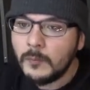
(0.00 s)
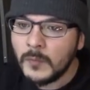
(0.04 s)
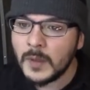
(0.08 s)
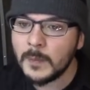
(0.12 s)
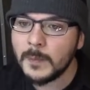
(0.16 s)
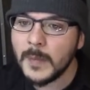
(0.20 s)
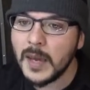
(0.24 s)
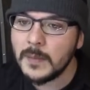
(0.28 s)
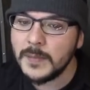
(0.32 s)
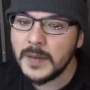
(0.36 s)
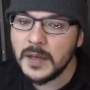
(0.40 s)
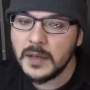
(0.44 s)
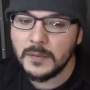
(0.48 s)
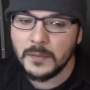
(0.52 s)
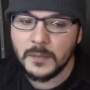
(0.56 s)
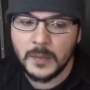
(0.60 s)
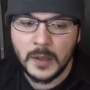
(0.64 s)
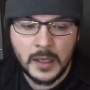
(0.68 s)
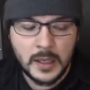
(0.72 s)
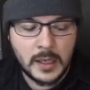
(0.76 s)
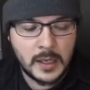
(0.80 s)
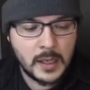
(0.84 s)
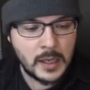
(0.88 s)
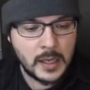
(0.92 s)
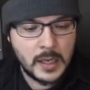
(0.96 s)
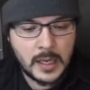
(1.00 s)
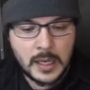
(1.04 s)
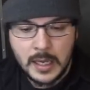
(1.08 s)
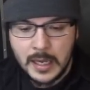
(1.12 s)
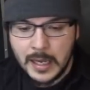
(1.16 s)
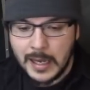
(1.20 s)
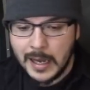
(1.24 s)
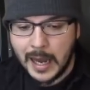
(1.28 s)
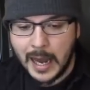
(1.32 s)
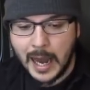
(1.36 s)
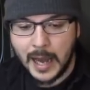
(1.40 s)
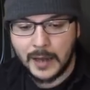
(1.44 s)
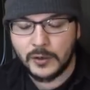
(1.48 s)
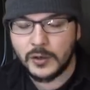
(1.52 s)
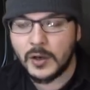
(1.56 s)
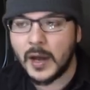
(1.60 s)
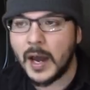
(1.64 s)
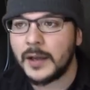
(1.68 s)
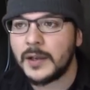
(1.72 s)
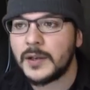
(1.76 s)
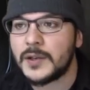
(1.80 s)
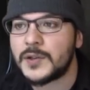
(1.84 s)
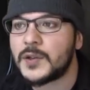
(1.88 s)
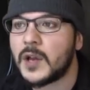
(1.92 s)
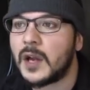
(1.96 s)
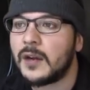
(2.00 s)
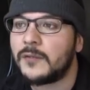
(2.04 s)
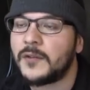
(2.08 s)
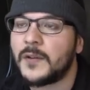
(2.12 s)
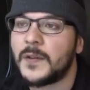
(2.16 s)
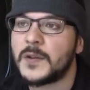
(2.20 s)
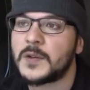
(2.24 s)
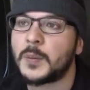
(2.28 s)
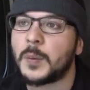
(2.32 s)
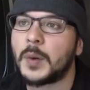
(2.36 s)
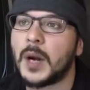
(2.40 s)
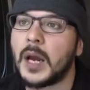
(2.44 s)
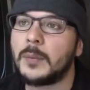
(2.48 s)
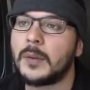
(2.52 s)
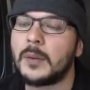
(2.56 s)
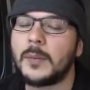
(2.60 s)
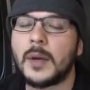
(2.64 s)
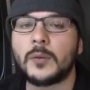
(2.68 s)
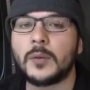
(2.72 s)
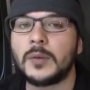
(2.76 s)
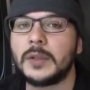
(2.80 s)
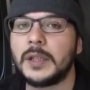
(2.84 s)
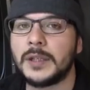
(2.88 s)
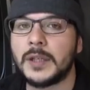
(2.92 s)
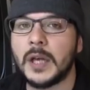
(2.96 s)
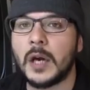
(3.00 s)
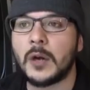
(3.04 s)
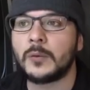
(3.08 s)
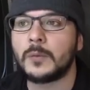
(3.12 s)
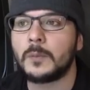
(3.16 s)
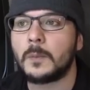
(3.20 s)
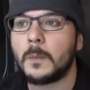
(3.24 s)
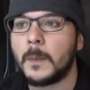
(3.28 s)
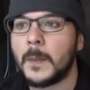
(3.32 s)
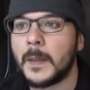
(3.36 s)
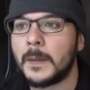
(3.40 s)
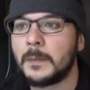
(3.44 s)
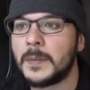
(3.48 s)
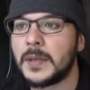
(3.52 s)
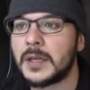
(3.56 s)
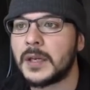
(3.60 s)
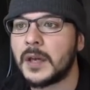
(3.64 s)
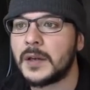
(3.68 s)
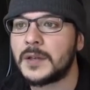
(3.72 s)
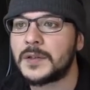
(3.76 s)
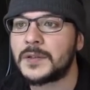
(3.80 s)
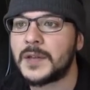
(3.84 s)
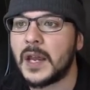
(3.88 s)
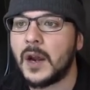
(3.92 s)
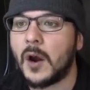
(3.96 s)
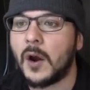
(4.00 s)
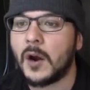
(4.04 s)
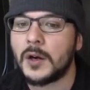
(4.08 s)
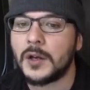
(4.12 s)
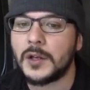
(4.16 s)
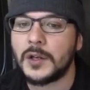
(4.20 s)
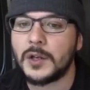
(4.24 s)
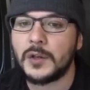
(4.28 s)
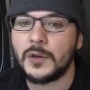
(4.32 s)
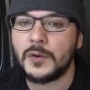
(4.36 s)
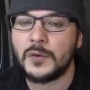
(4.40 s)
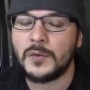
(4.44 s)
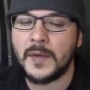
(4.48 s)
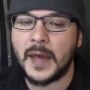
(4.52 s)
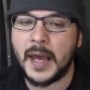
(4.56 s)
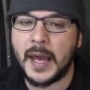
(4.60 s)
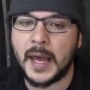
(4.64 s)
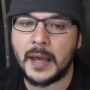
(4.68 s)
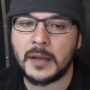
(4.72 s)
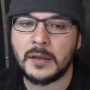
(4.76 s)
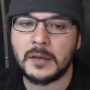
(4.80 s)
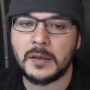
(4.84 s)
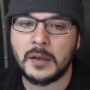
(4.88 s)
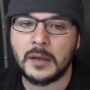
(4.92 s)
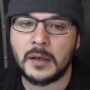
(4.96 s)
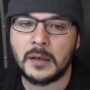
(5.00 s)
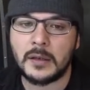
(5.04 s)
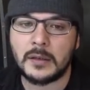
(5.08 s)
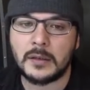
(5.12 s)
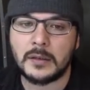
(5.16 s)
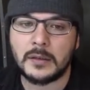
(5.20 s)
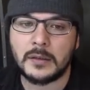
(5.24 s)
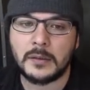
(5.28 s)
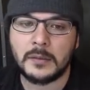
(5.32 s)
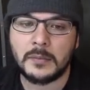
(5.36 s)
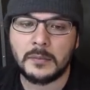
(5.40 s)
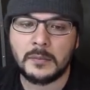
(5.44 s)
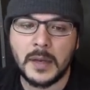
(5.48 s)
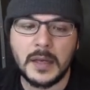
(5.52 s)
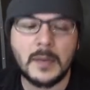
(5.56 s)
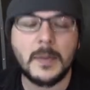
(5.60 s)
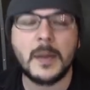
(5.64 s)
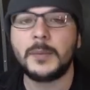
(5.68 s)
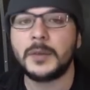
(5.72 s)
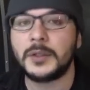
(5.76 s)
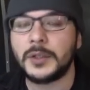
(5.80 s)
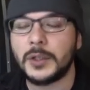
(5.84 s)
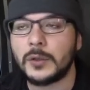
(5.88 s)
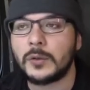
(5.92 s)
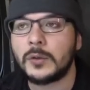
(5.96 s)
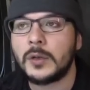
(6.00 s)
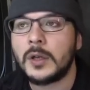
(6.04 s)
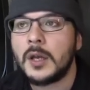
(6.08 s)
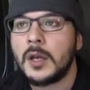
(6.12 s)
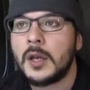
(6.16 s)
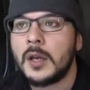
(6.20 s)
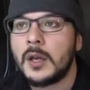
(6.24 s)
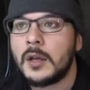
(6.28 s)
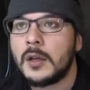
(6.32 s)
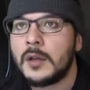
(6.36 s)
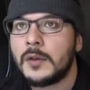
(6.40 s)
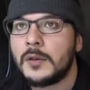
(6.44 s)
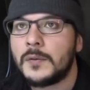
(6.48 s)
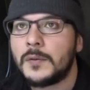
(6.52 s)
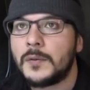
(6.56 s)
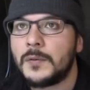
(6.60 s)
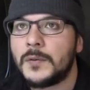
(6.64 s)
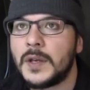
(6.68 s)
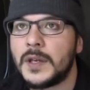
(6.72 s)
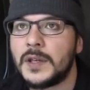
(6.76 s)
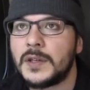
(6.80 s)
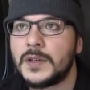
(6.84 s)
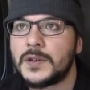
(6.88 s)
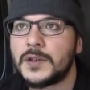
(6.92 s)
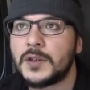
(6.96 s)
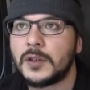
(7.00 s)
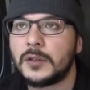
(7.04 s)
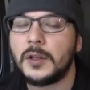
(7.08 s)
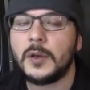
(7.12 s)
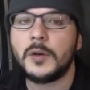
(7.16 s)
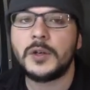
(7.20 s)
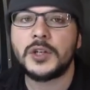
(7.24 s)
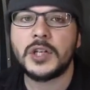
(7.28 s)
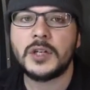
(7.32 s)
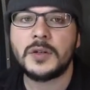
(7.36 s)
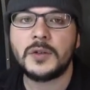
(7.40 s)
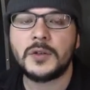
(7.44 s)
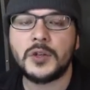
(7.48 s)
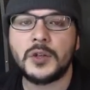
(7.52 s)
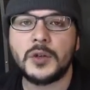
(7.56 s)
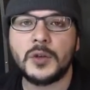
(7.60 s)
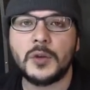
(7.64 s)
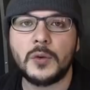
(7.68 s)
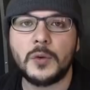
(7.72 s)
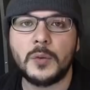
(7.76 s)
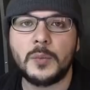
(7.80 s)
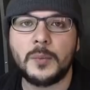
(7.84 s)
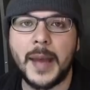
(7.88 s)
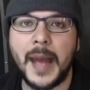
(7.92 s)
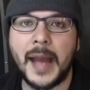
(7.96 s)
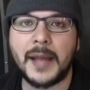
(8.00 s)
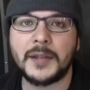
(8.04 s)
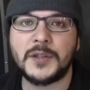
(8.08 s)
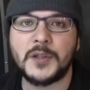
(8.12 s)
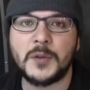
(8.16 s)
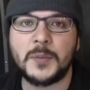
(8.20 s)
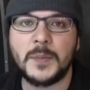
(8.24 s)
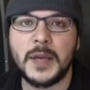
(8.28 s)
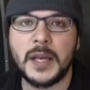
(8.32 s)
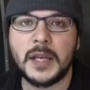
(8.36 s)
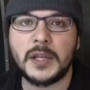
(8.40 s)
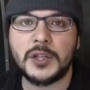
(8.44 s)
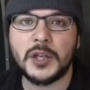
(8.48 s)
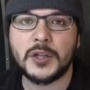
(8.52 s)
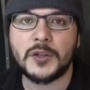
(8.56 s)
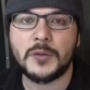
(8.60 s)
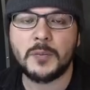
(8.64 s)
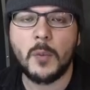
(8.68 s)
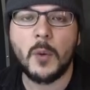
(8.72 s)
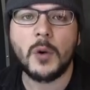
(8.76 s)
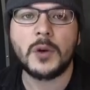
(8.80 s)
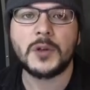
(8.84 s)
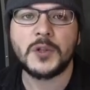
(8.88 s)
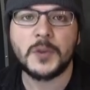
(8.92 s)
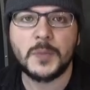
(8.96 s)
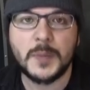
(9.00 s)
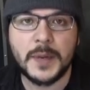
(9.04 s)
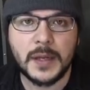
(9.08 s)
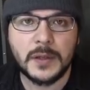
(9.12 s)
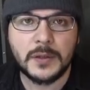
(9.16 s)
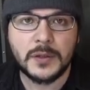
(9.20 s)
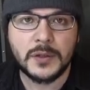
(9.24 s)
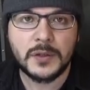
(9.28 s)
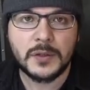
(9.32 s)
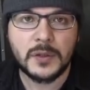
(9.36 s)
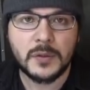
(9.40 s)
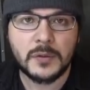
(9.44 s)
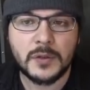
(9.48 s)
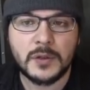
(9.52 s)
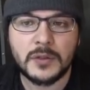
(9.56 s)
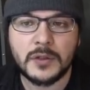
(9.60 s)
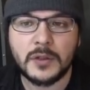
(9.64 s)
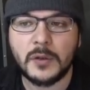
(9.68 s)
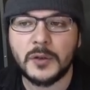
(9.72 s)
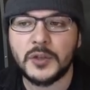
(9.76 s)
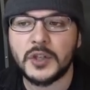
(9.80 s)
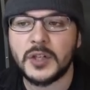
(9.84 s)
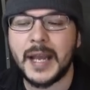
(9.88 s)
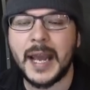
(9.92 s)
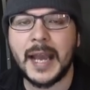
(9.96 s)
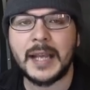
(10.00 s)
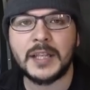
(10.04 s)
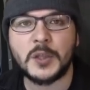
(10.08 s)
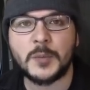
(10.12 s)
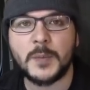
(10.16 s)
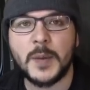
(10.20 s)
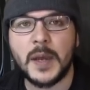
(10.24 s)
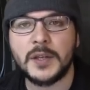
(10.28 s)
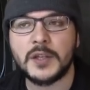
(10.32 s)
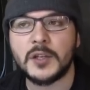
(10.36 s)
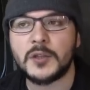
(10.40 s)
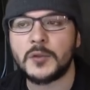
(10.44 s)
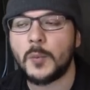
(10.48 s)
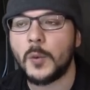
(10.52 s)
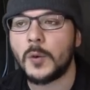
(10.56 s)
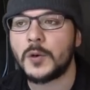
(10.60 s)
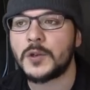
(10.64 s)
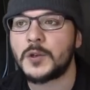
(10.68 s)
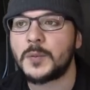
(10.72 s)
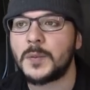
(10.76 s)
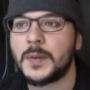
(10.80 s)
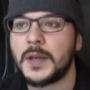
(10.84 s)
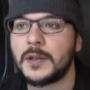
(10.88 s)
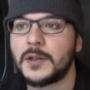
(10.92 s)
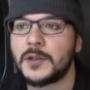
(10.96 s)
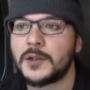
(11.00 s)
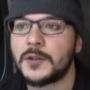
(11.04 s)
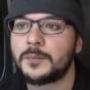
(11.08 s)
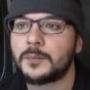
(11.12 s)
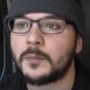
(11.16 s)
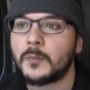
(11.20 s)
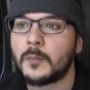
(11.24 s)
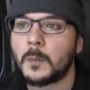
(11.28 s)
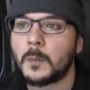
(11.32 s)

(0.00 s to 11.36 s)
Maybe I don't know how you solve for this problem. I really don't, because they argue that uh, many people do. The solution to bad speech is more speech. The, the solution to hate speech is more speech.